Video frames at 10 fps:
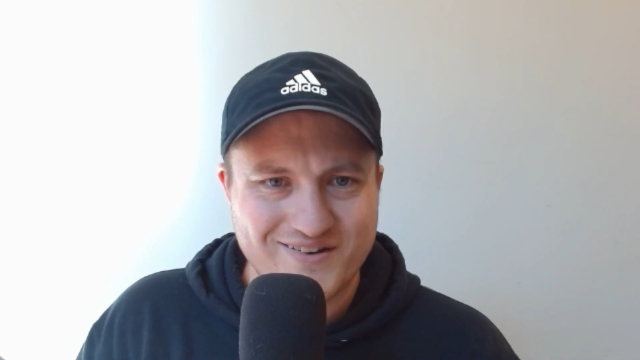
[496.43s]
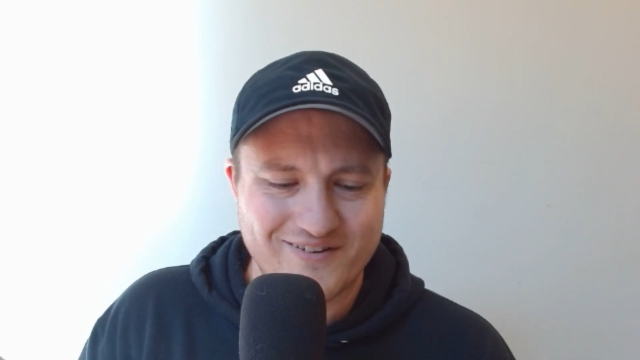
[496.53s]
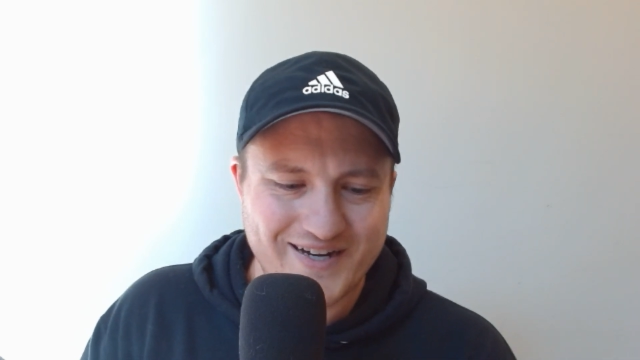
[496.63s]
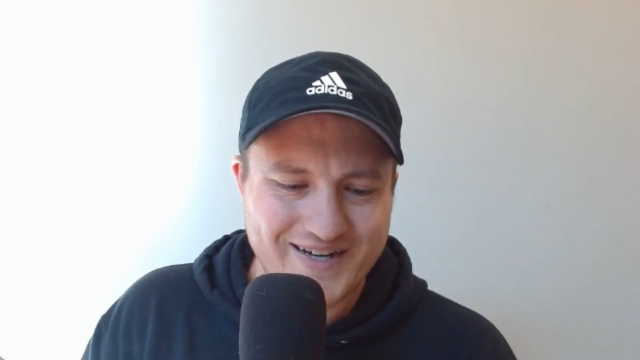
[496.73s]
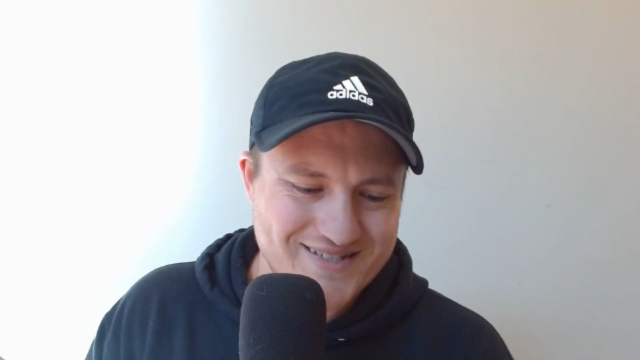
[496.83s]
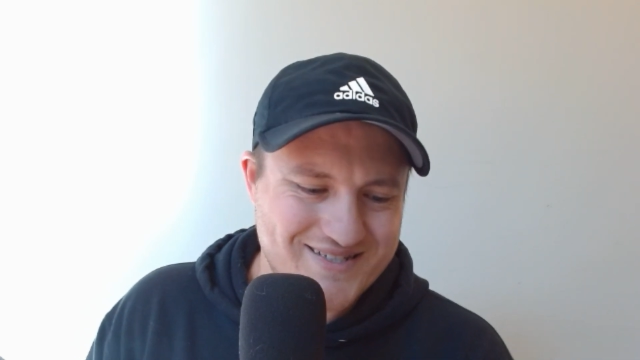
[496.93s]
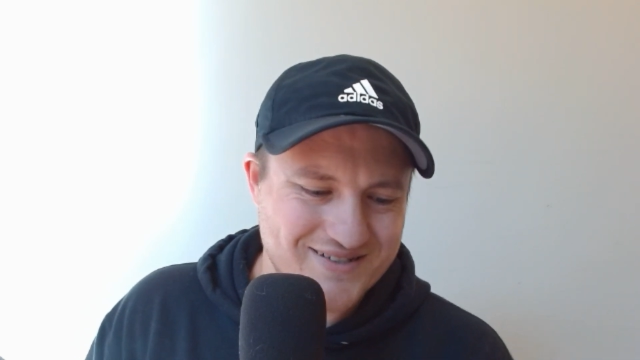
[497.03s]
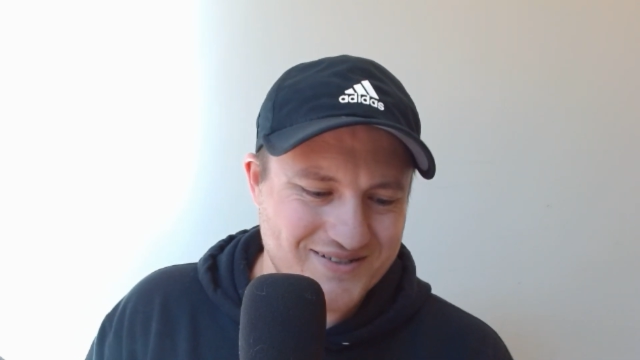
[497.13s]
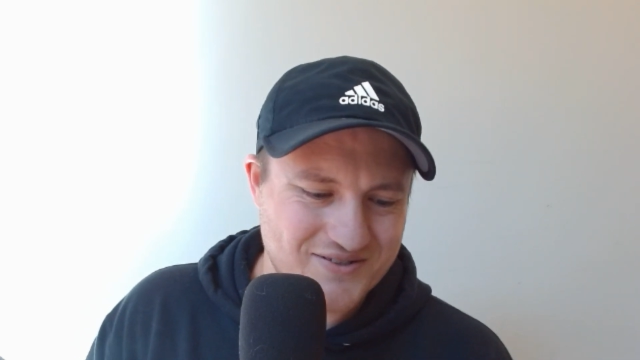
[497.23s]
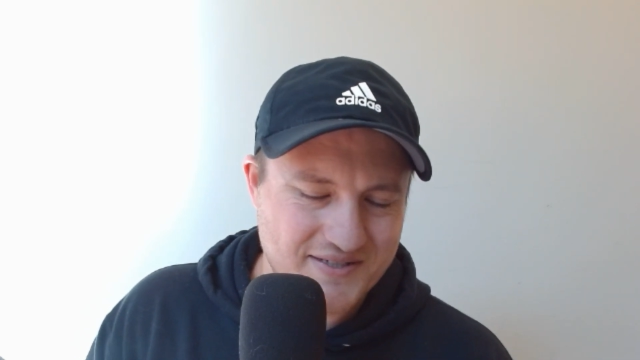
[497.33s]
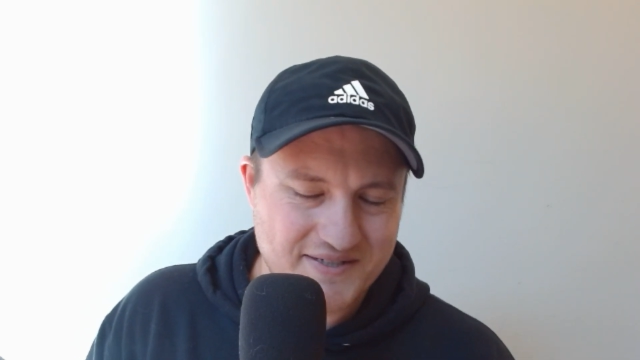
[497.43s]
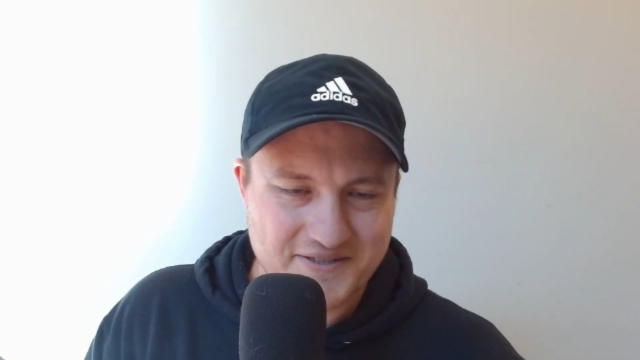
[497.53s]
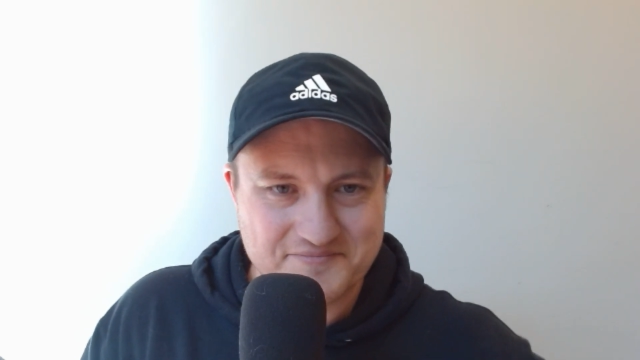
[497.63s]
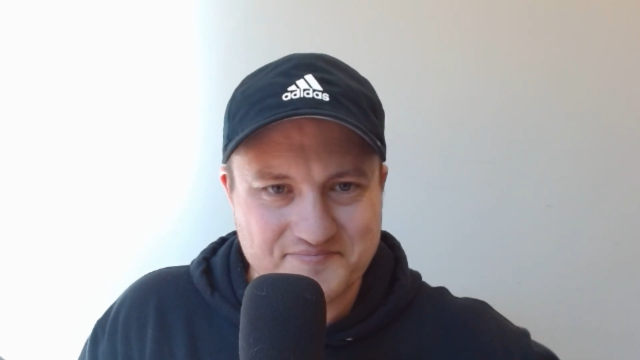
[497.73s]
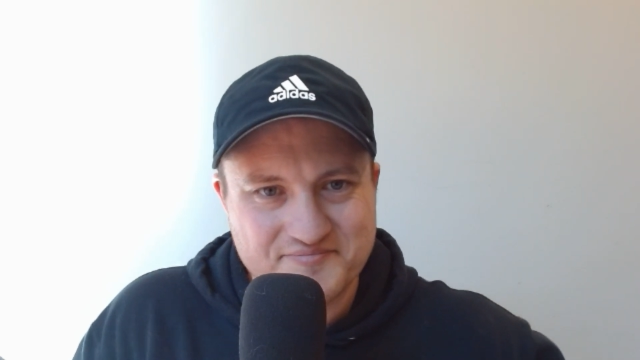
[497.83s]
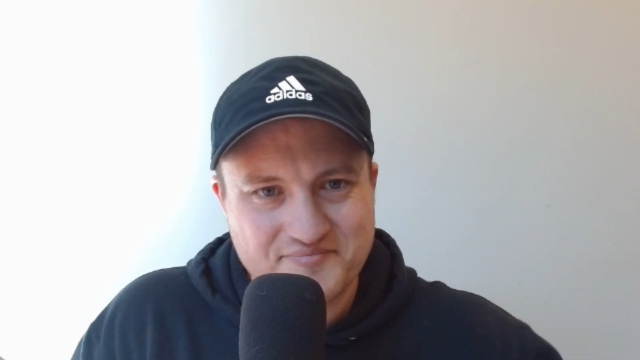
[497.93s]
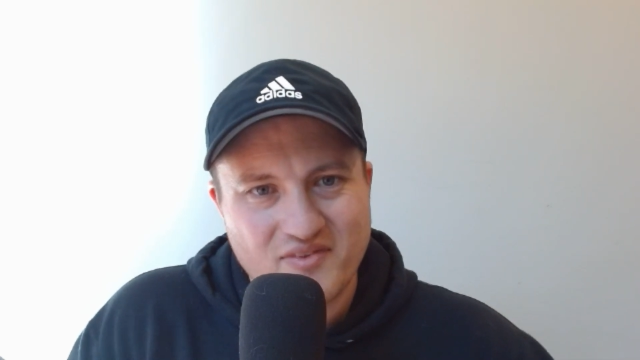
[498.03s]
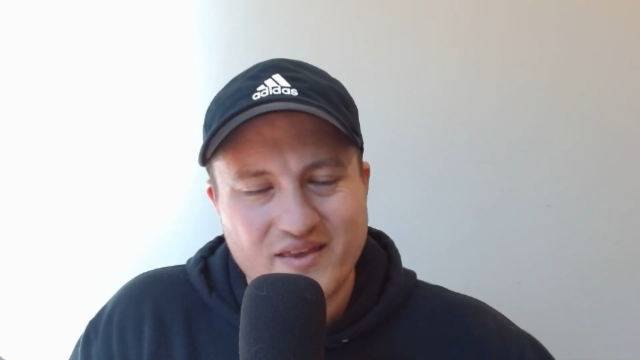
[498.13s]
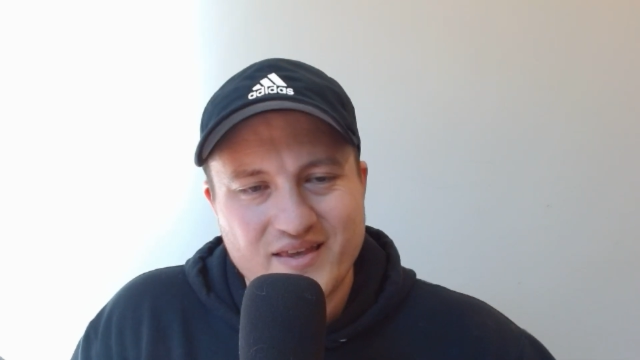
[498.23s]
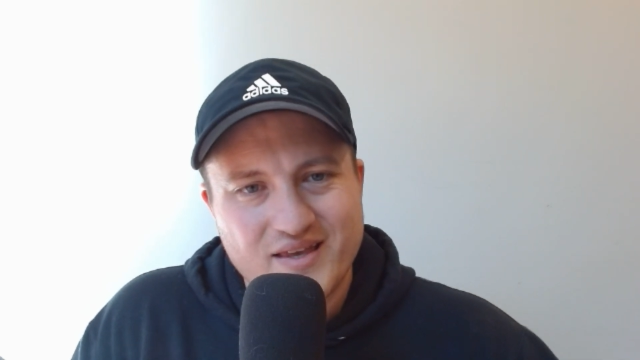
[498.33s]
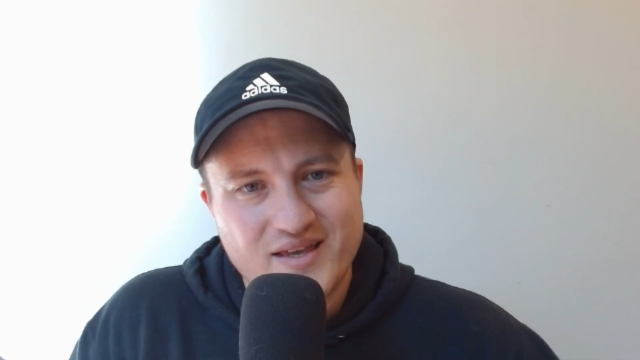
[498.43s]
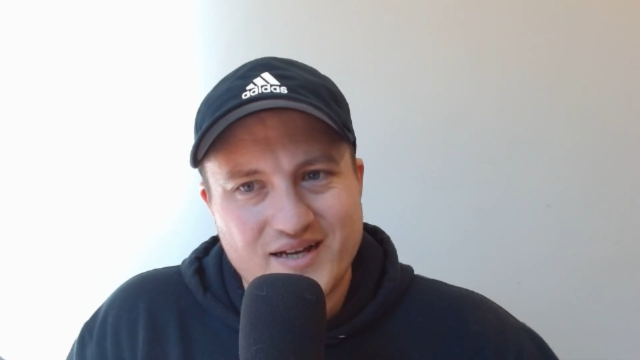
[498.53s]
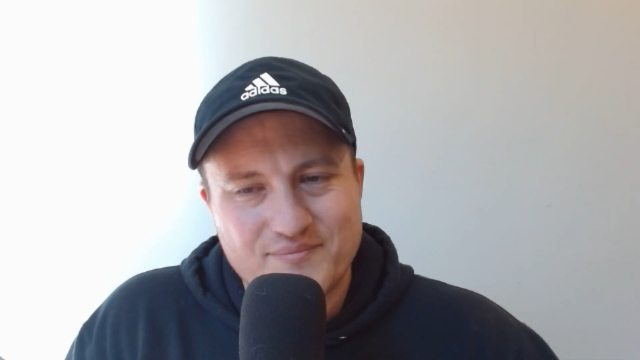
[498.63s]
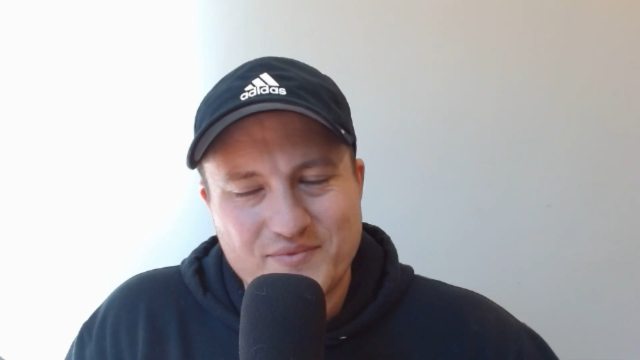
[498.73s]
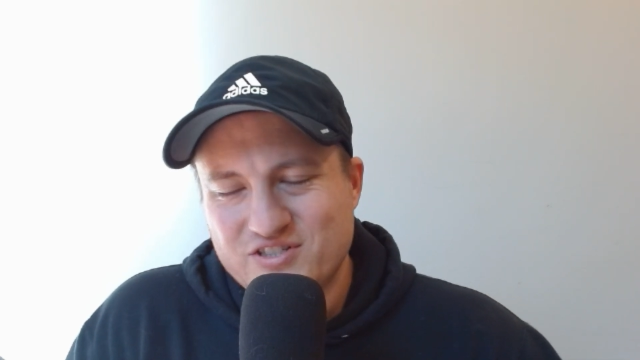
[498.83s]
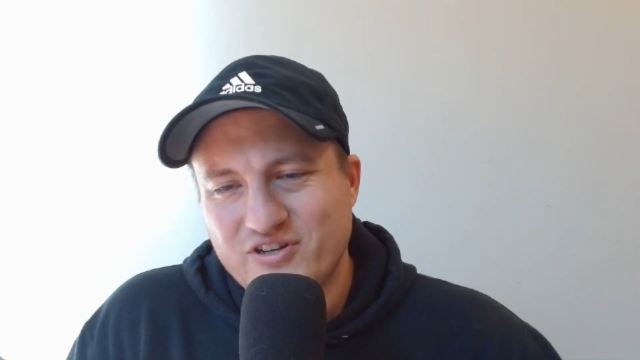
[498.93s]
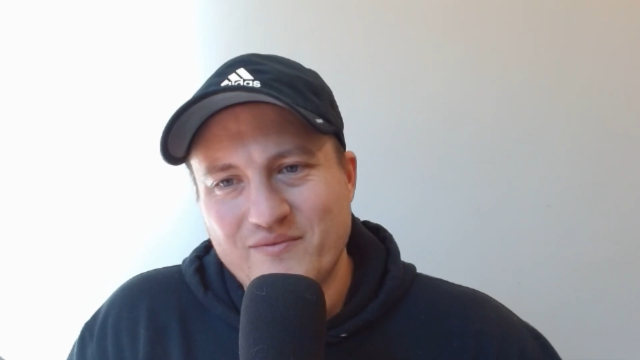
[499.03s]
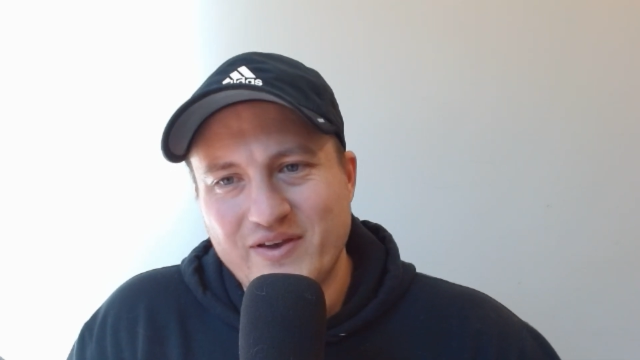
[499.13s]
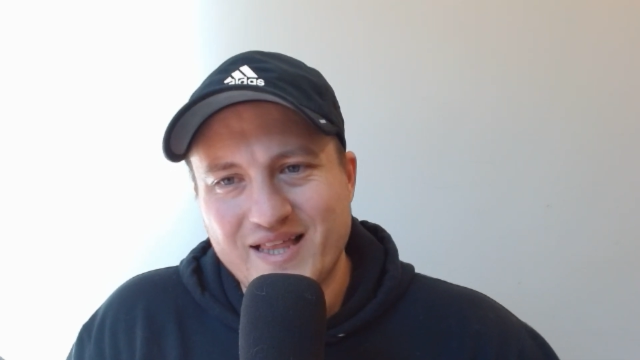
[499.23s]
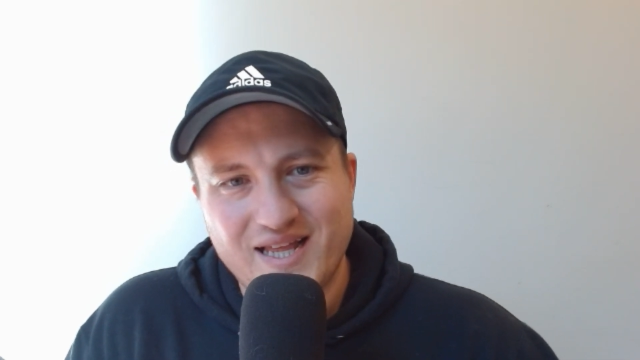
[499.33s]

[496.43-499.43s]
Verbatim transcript: Right. So, I'm not trying to make